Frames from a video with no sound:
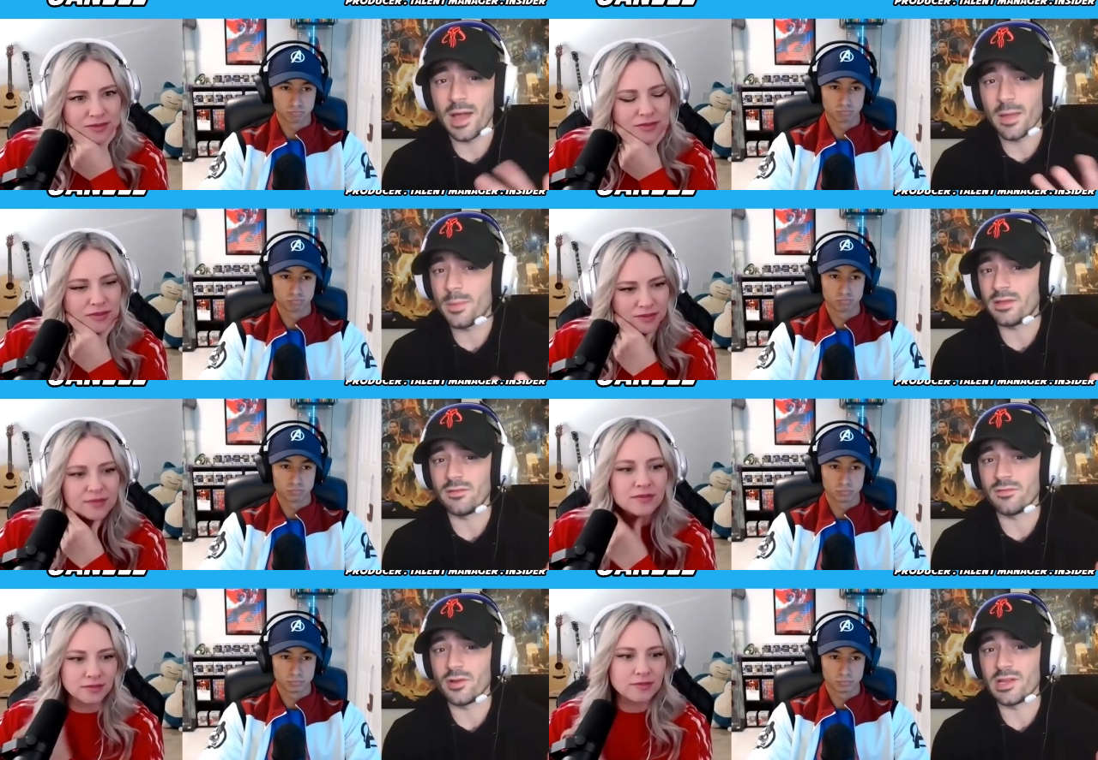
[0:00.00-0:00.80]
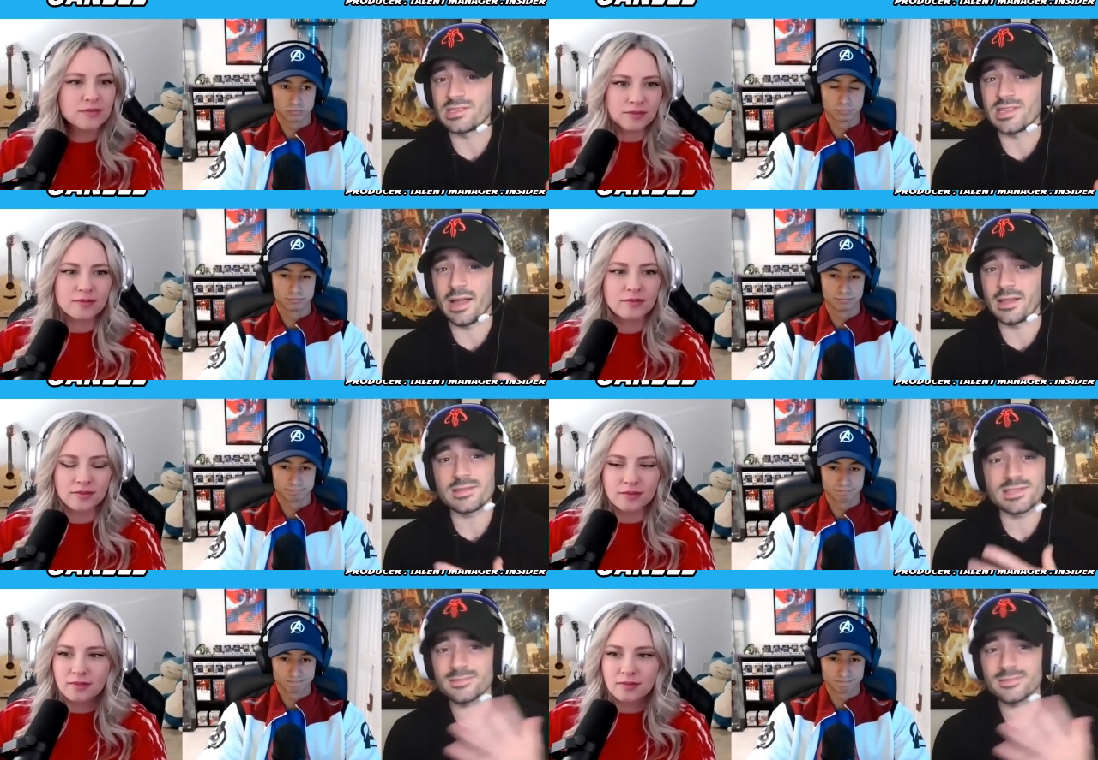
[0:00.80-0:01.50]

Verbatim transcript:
Speaker 1: opinion for his talents.